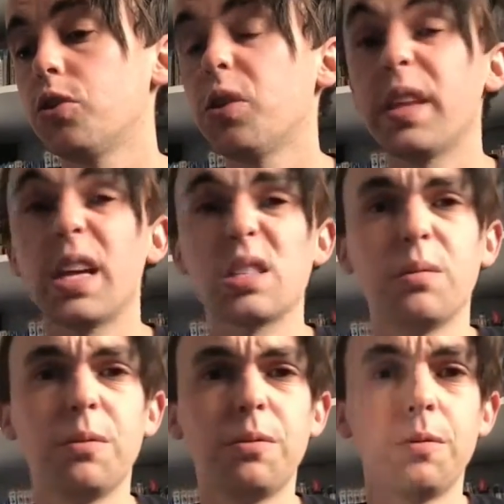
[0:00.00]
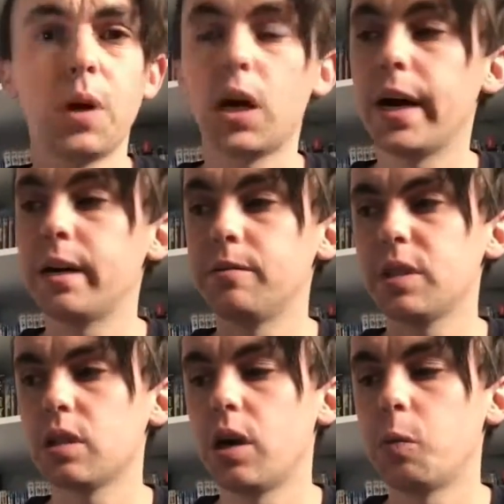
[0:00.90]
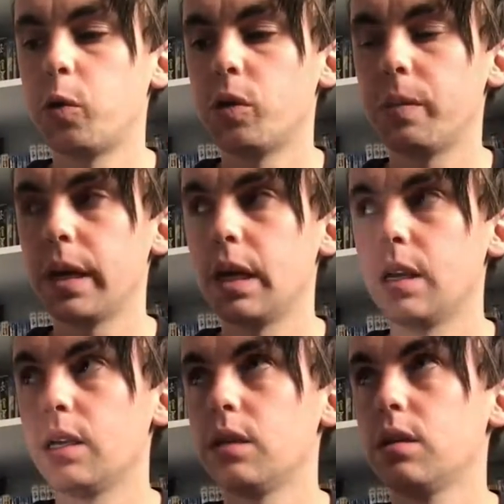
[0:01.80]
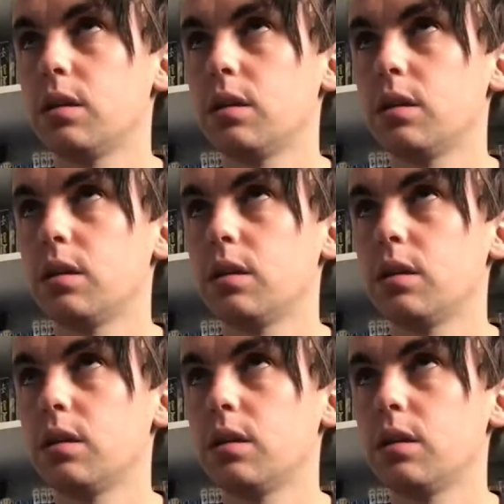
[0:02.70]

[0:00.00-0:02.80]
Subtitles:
2005, so I would have been